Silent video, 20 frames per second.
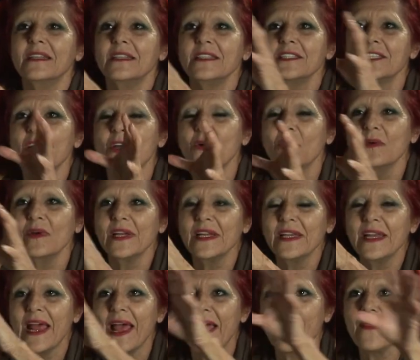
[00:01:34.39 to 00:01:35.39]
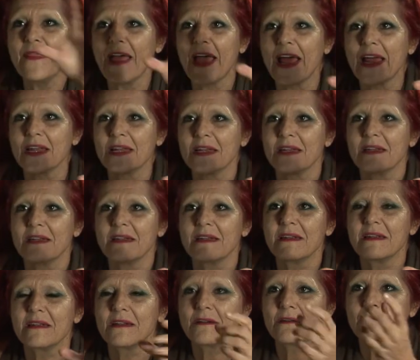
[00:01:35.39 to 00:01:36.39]
So it had that
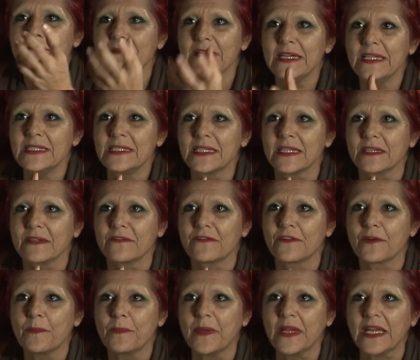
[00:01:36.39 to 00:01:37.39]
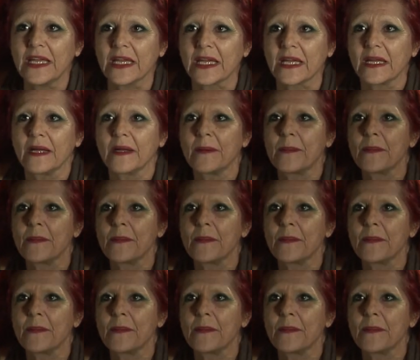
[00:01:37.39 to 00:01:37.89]
reason for being.